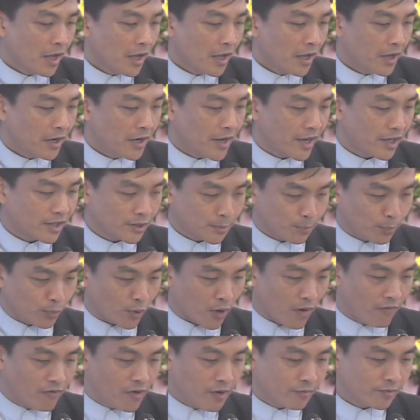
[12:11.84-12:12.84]
Next,
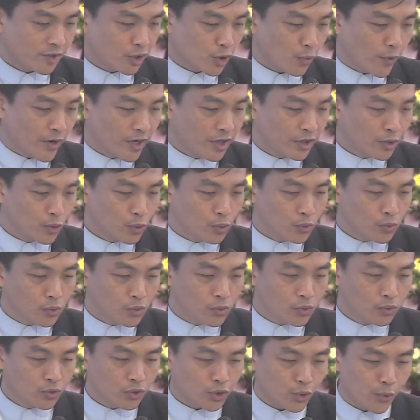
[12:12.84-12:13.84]
Proverbs
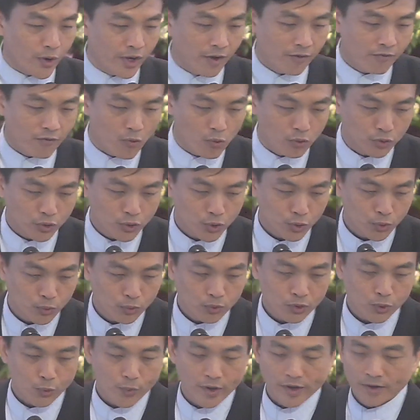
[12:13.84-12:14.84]
22 24 to
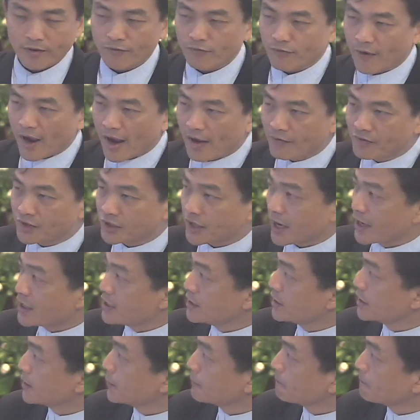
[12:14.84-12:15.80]
25 says,